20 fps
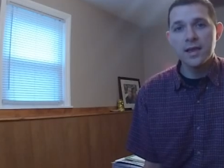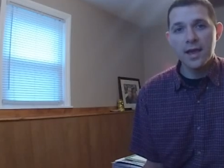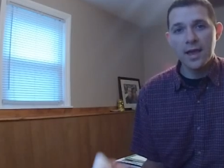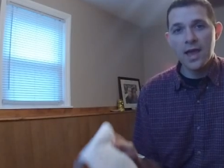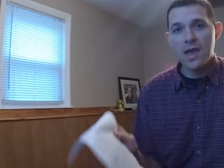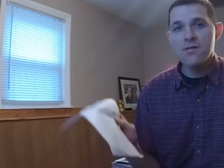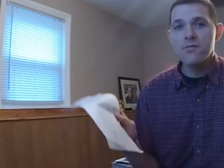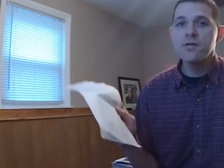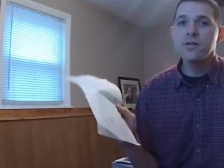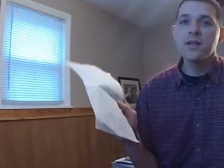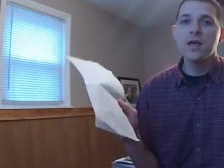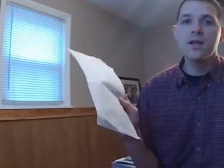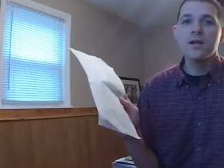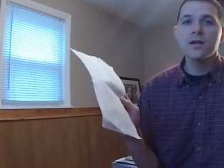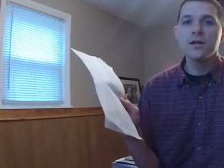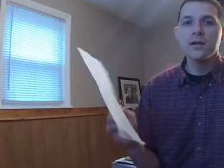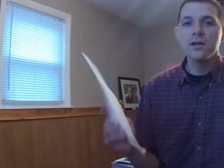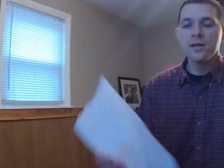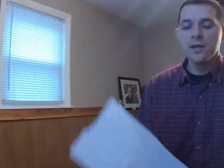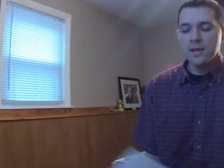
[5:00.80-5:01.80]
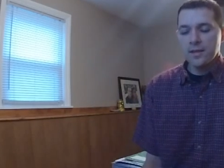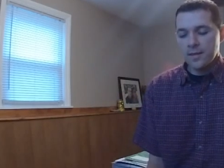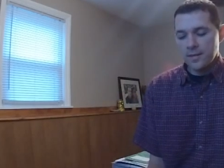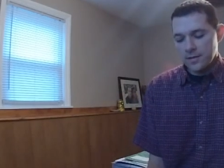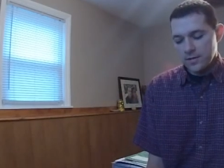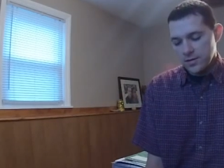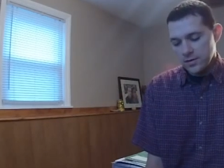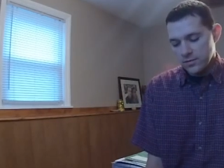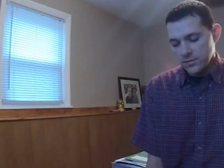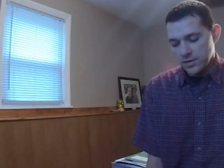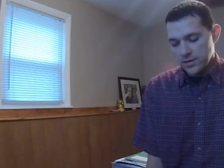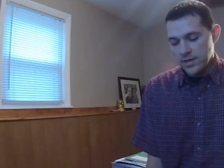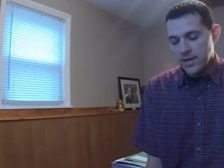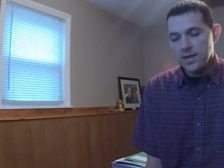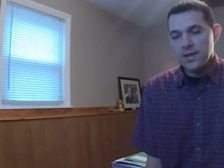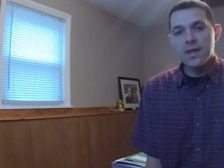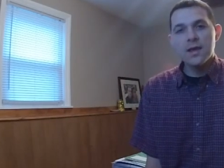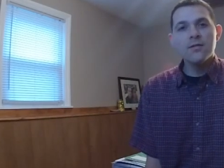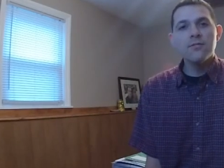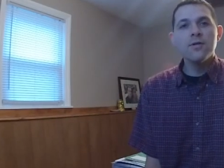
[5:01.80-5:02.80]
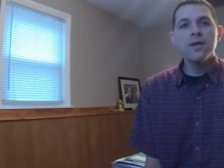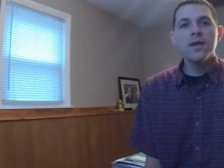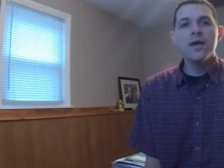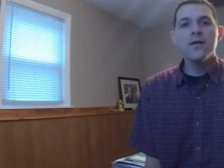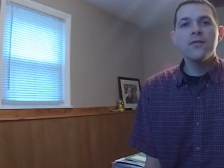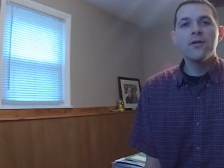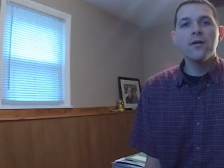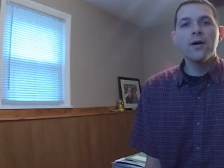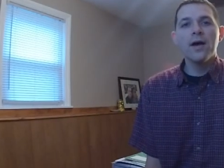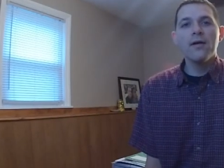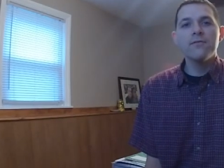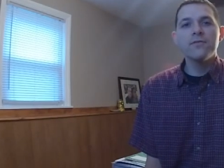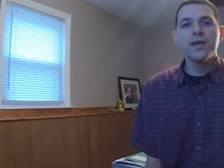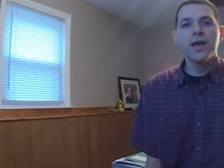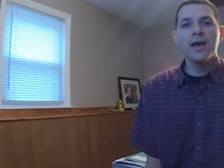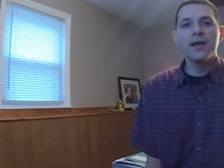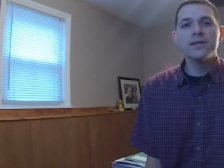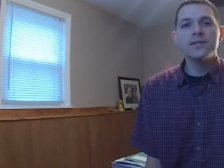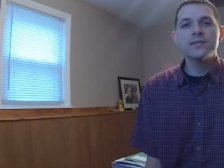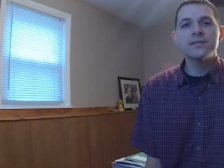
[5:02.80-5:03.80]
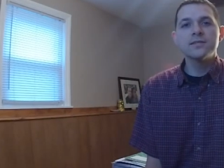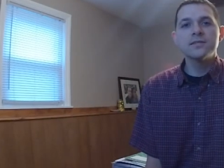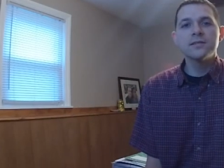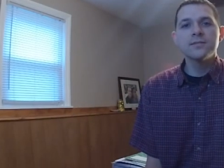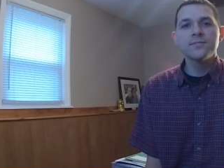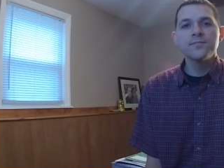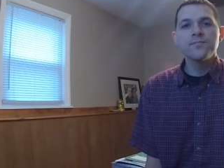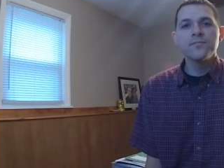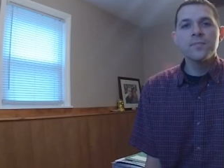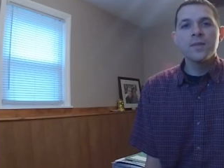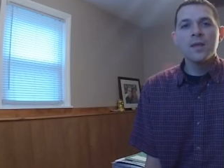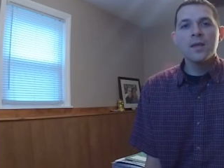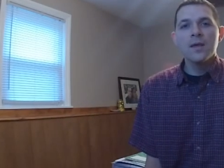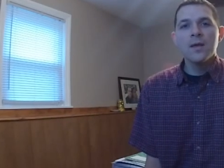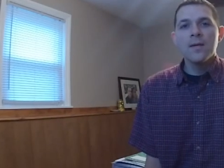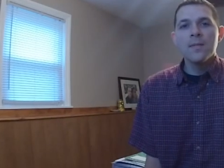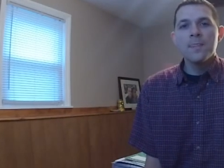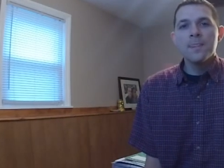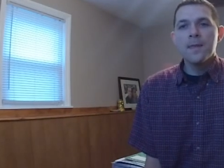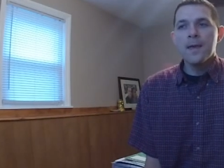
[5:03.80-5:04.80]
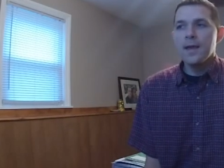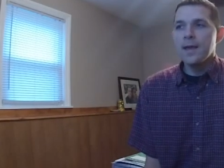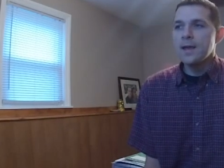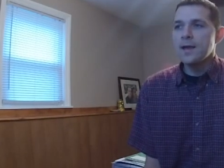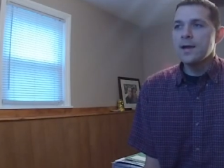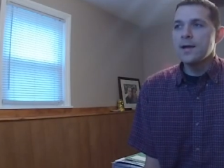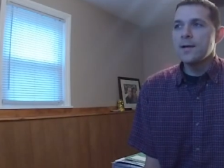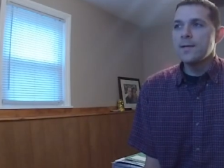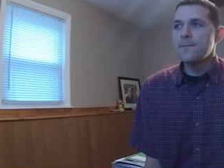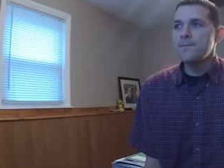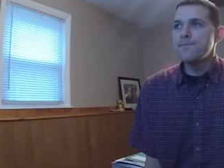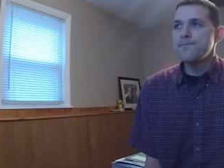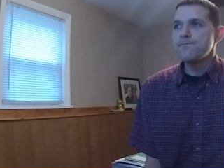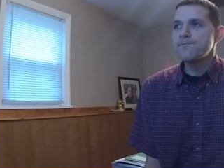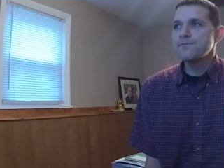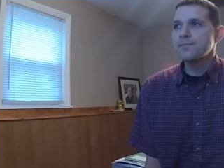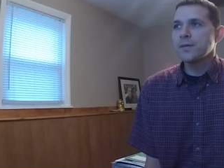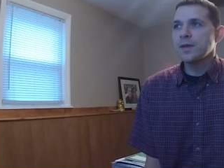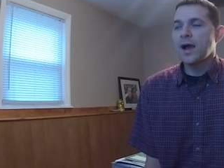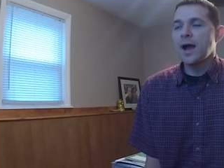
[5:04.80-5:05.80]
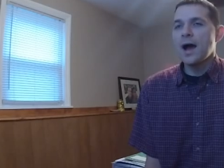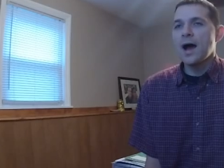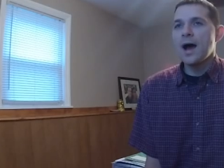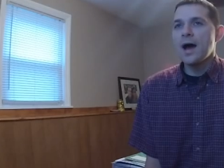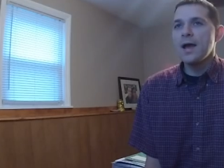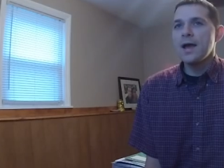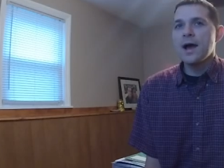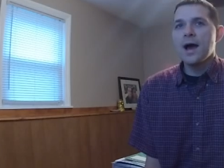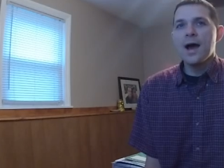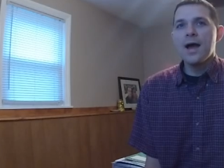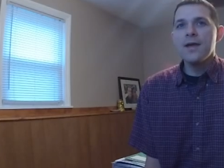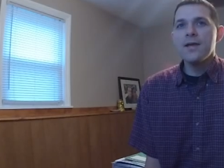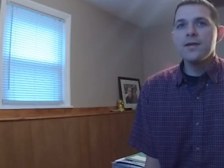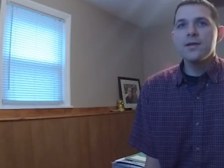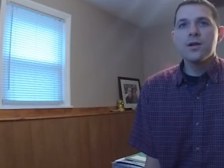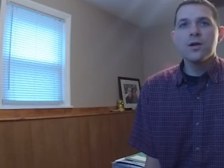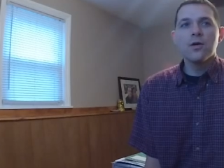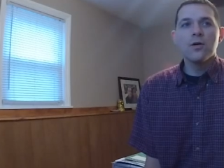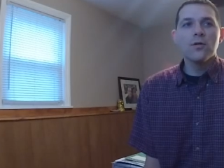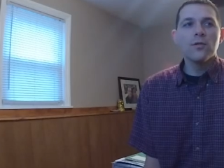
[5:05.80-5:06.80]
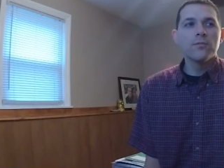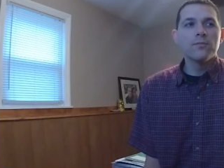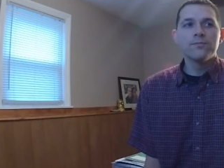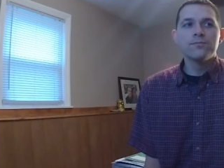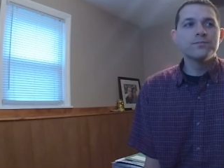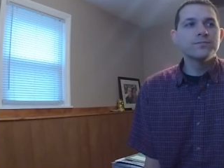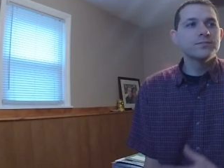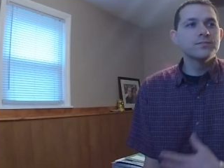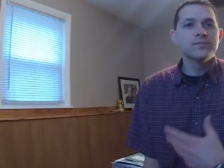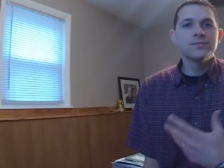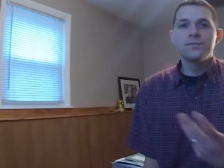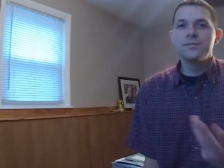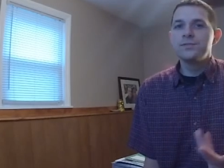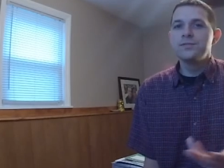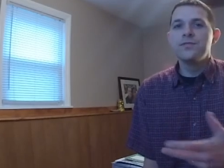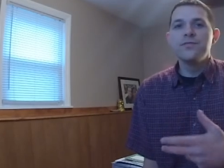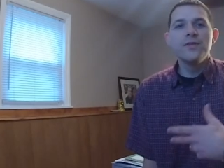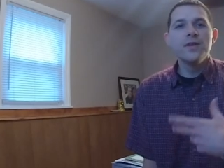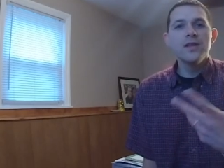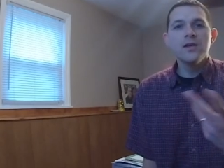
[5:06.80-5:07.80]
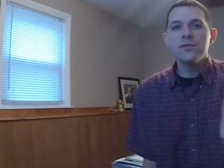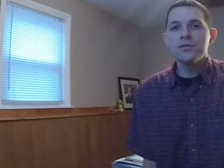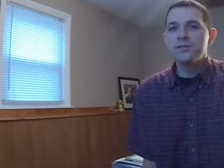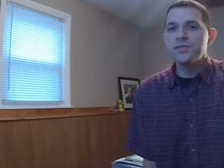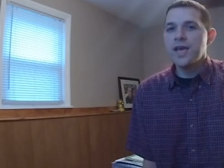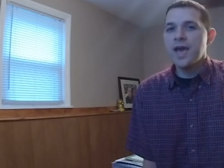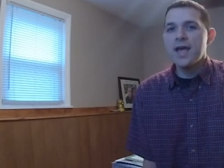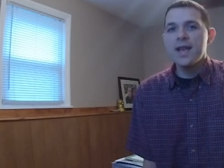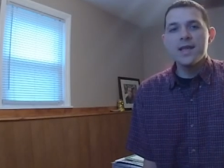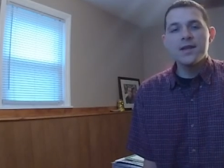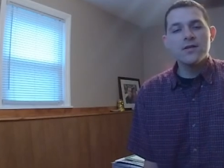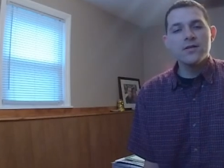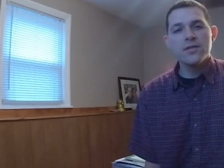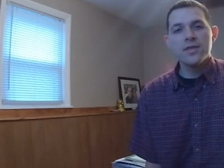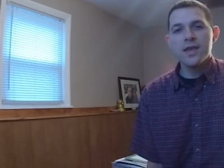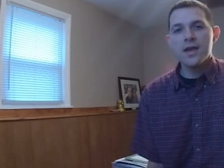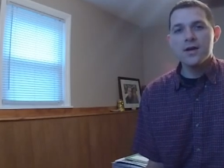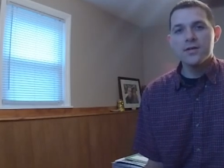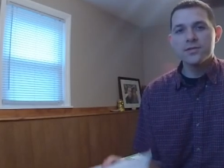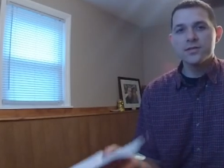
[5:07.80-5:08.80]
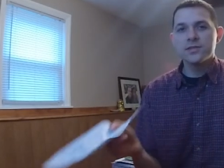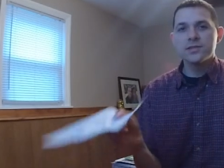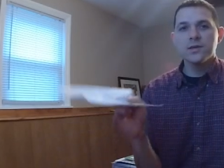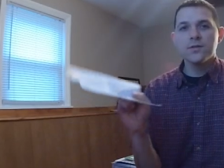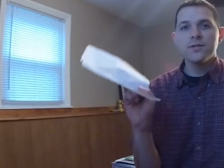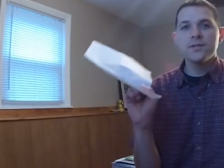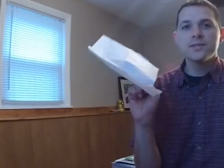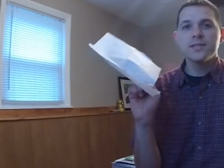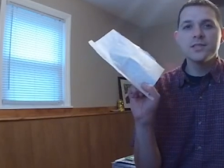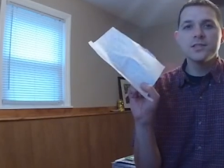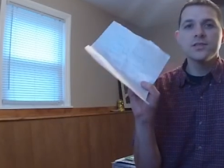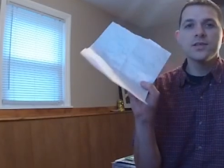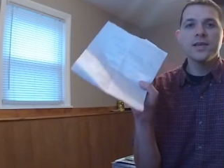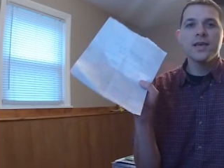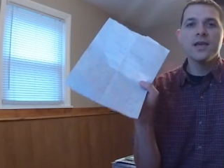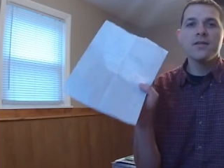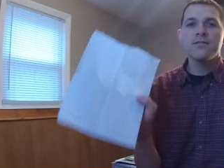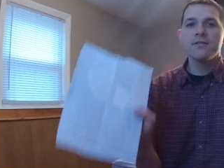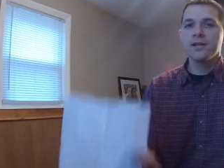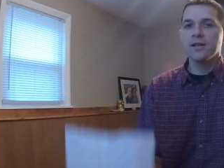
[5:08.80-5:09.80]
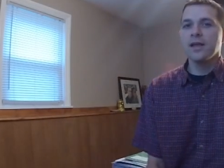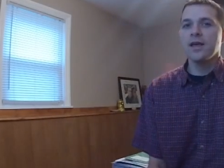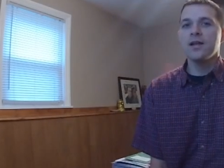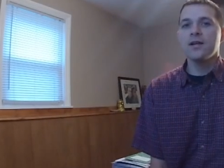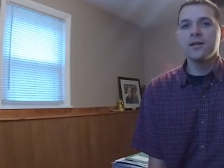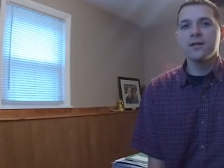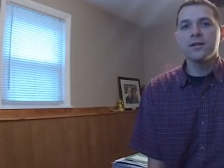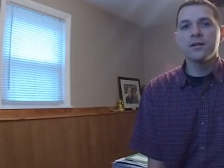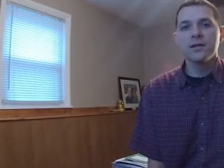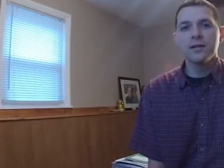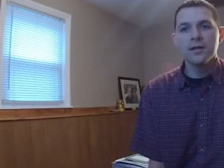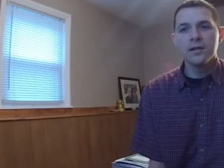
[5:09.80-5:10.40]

Handwritten letter. You know, the day that we all have text and you know, video chatting and everything else, someone sends you a handwritten letter,